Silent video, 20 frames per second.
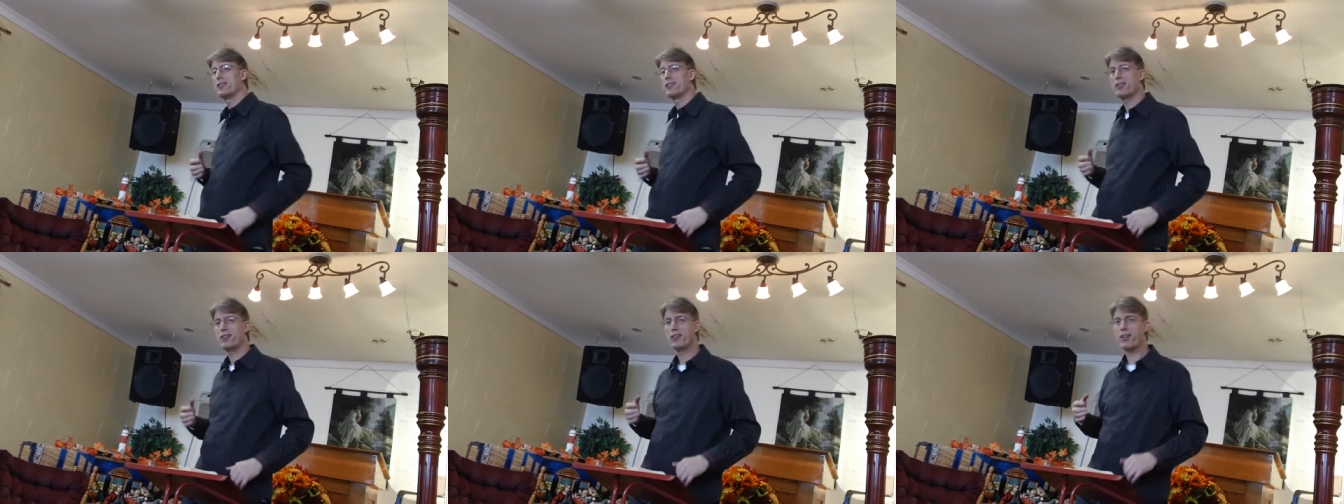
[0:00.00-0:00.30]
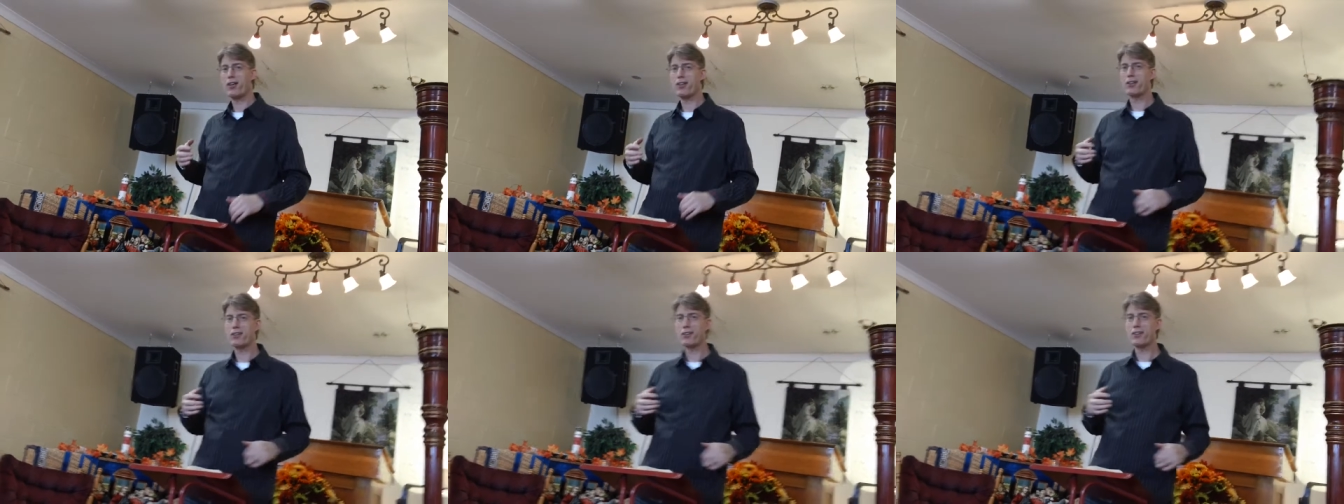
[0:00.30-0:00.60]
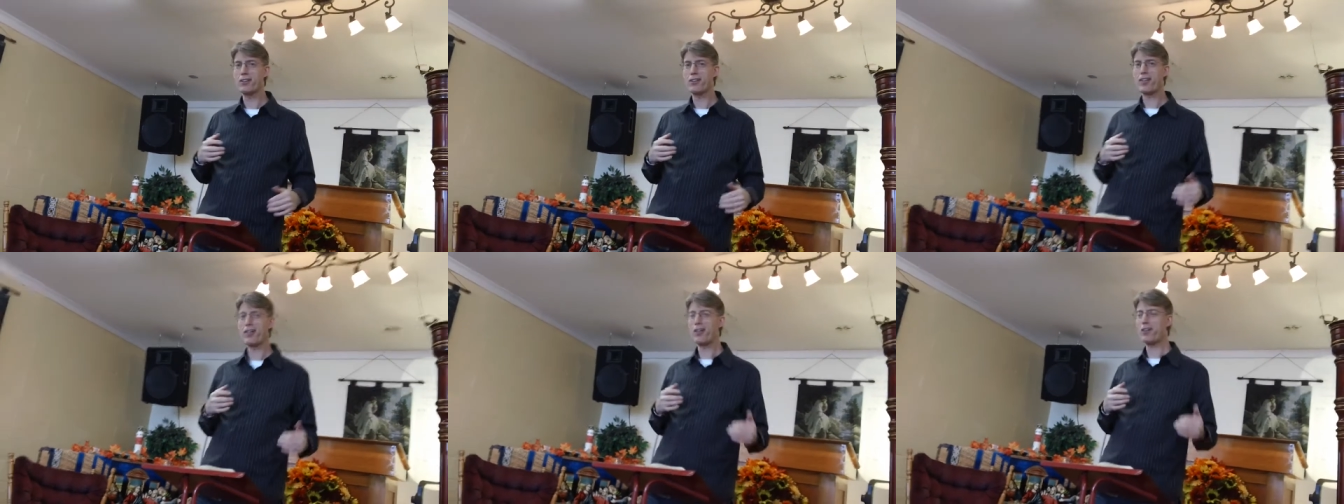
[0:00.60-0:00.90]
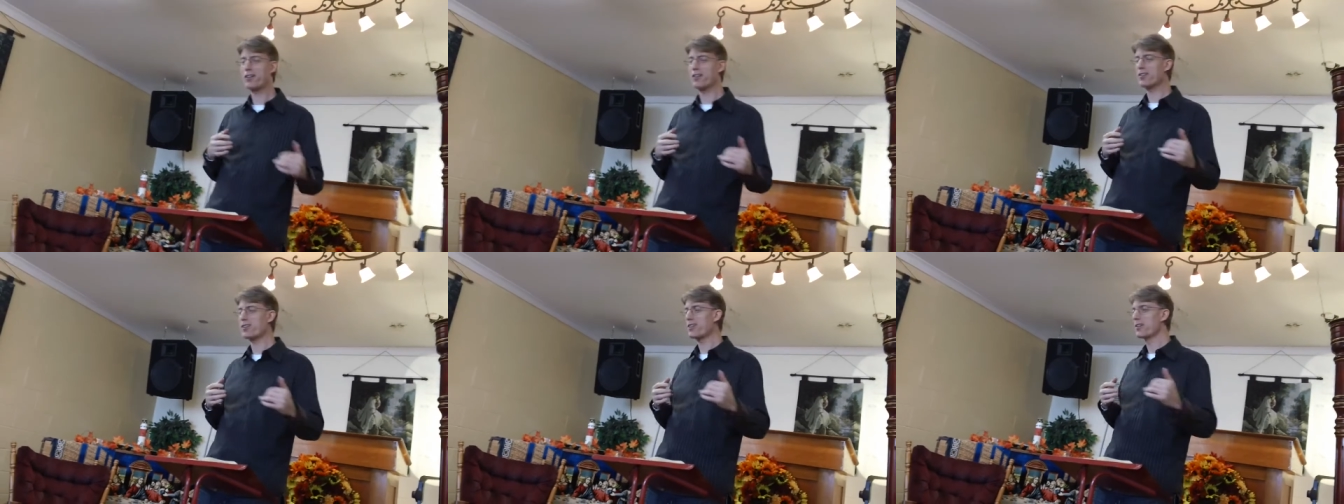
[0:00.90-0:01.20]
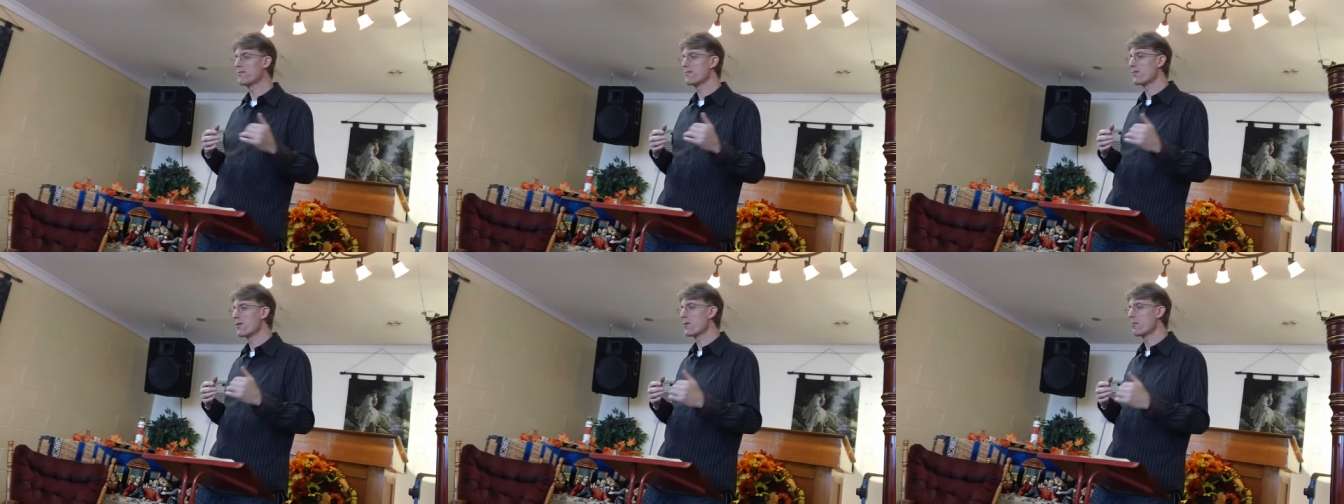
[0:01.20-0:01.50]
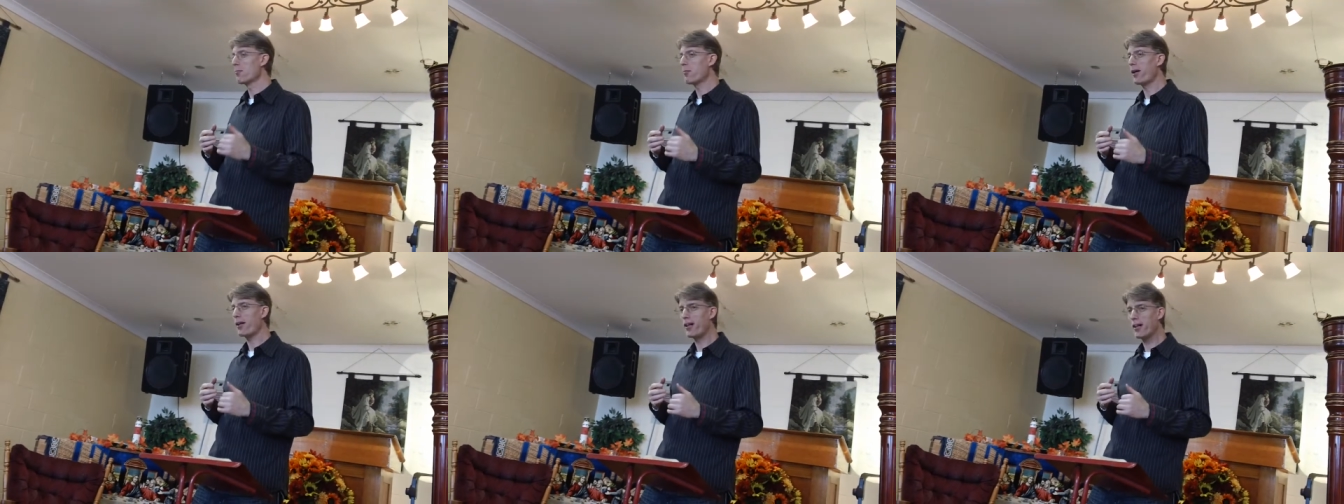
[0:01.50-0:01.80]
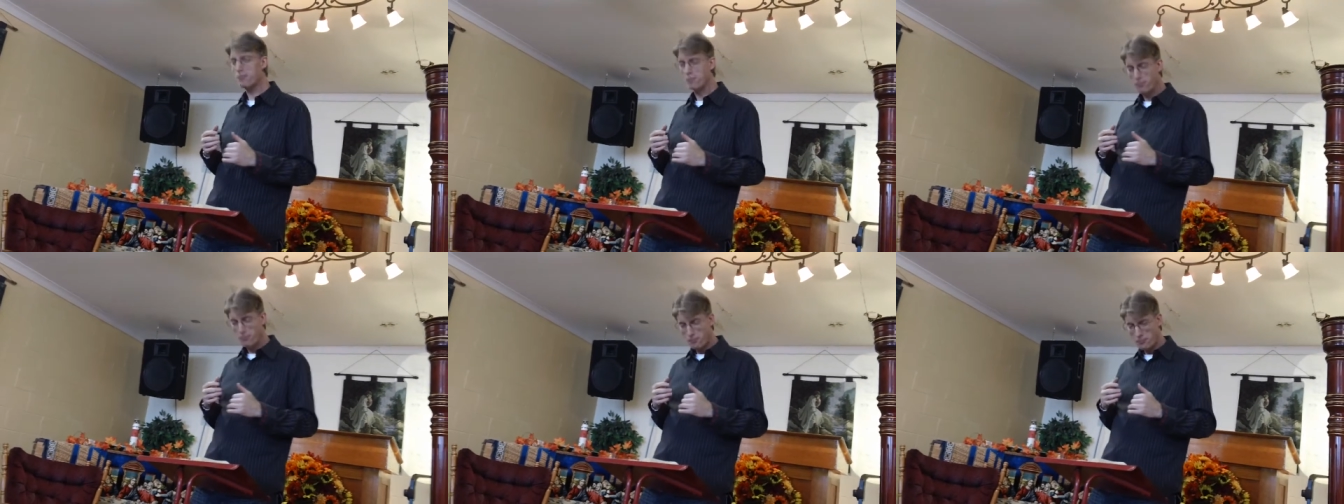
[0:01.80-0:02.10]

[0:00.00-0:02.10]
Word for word: you know, and hear this. But uh,